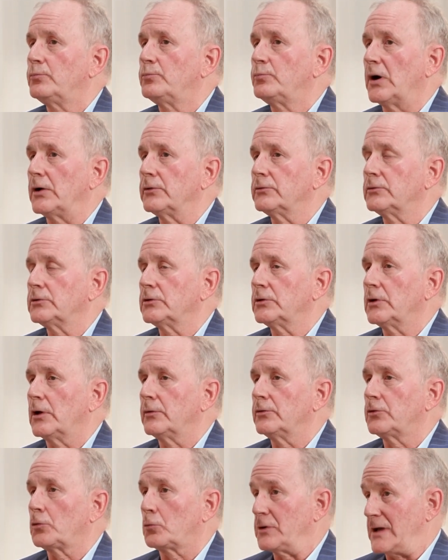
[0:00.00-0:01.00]
But
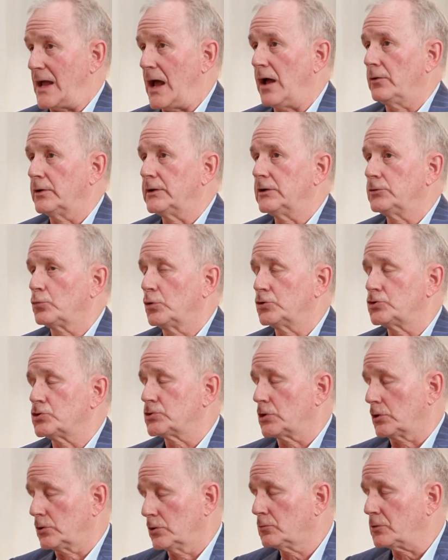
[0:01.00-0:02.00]
the reality is, which
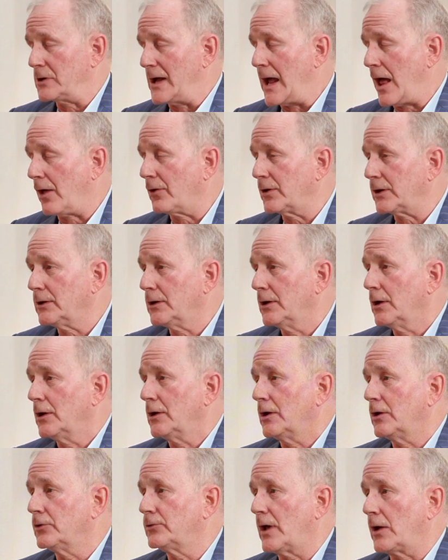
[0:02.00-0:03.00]
is a good reality,
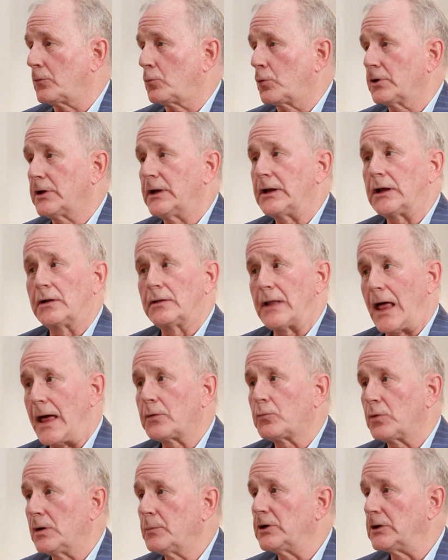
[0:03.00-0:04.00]
is that we're getting a
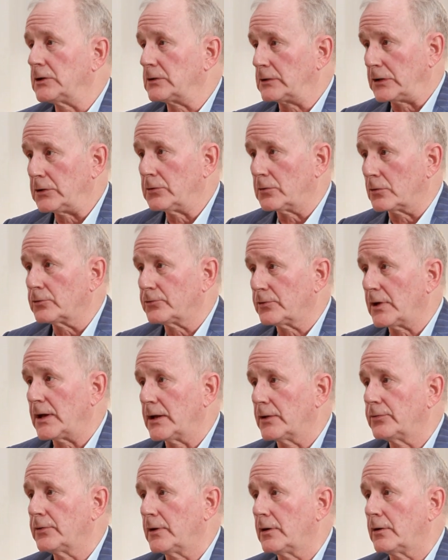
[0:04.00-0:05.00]
lot of women in leaders,
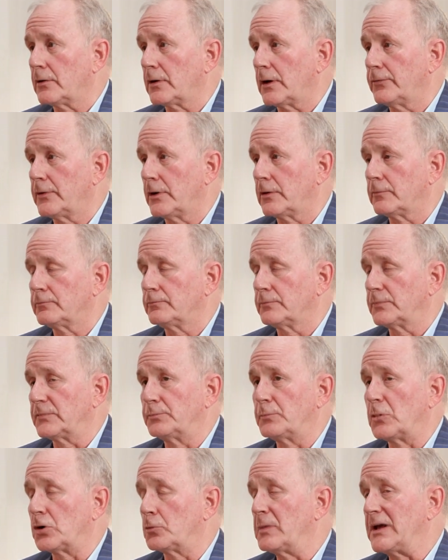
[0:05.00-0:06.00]
and
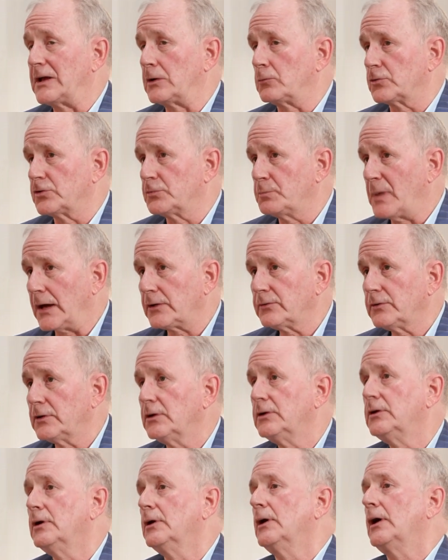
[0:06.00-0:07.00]
they're being
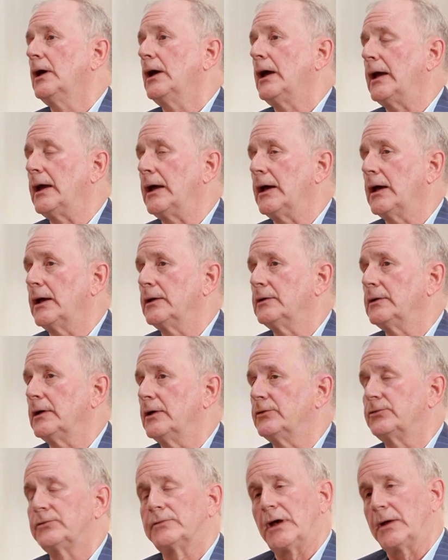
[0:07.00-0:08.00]
respected, and
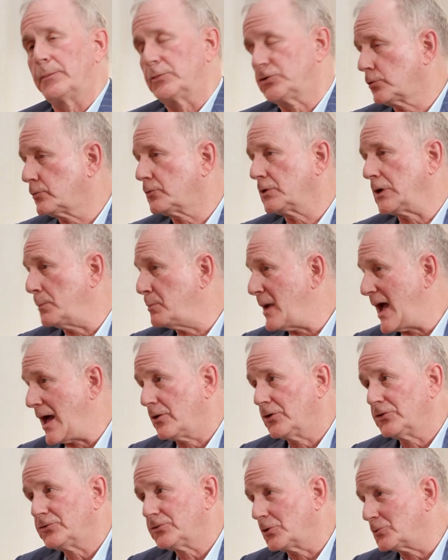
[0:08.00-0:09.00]
it's certainly a
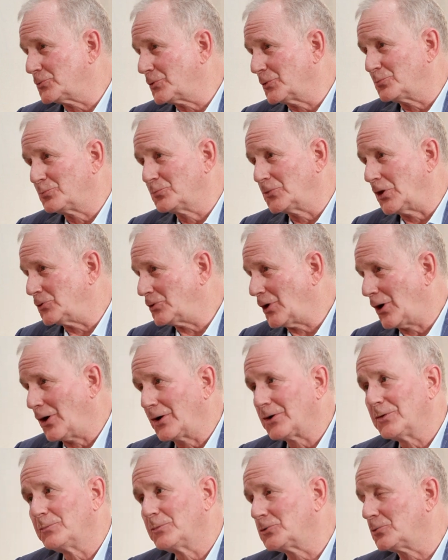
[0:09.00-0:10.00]
balance. There's the
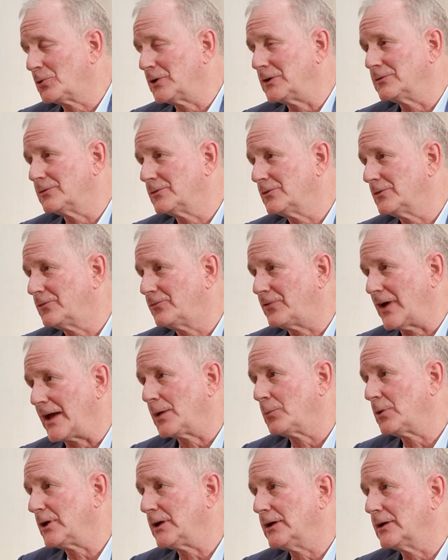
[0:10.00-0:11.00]
tug between
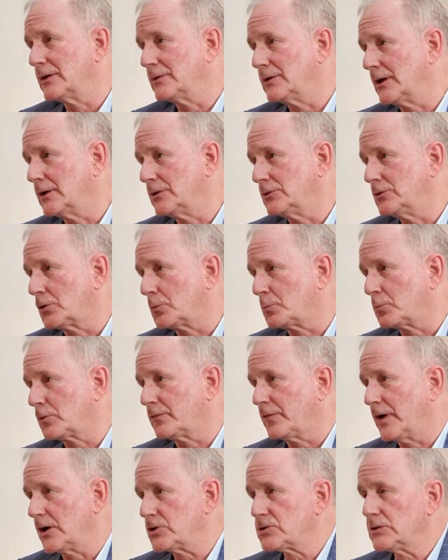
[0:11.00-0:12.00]
family and your
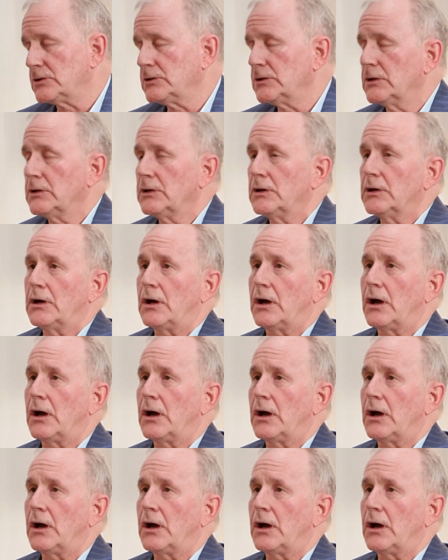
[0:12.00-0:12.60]
profession,